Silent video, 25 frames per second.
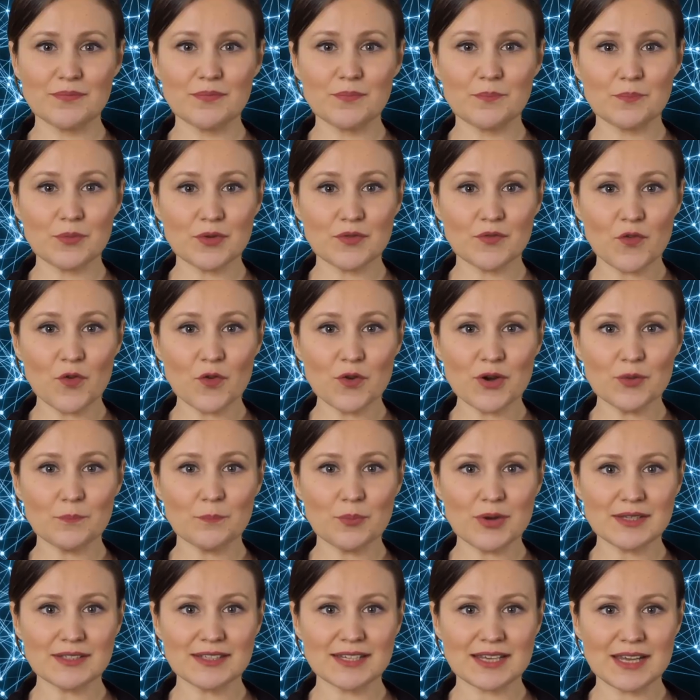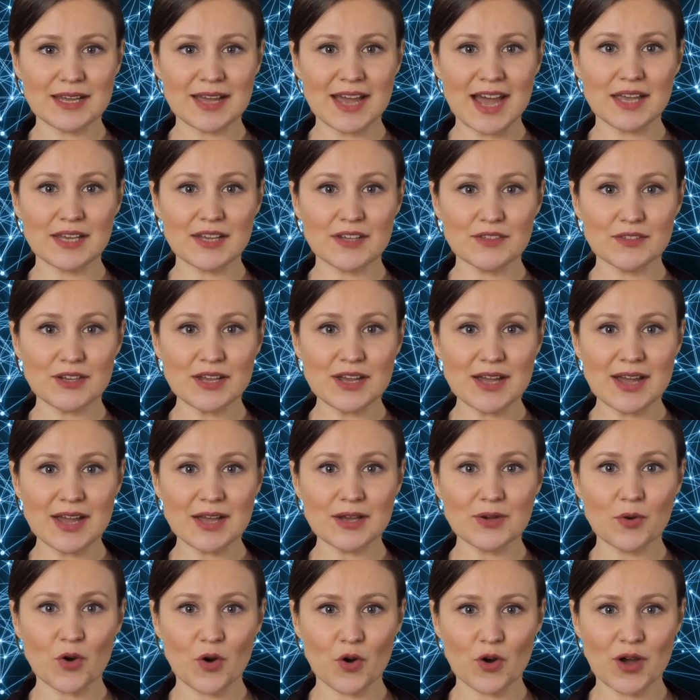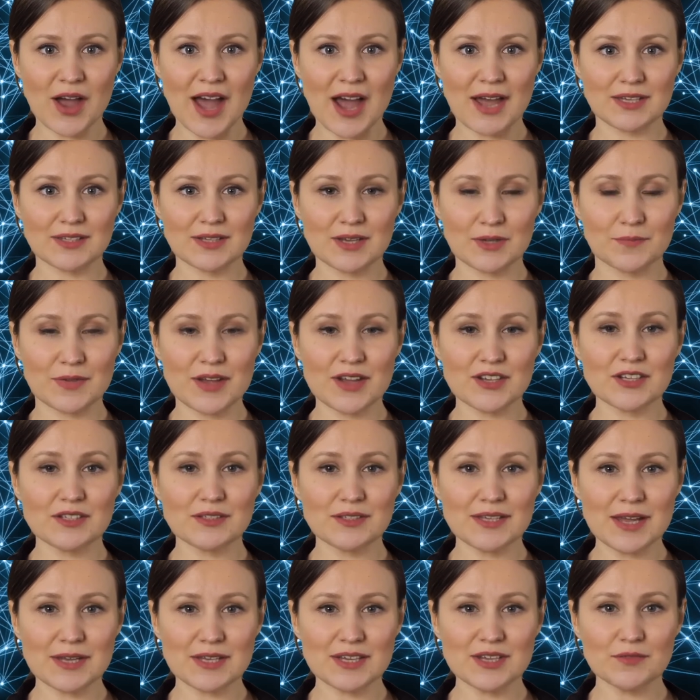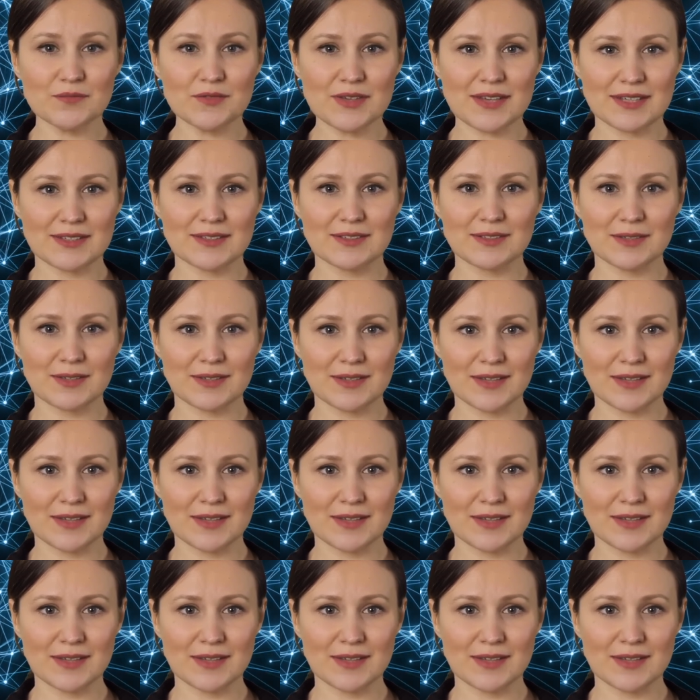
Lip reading: Before commencing any digging or excavations activities,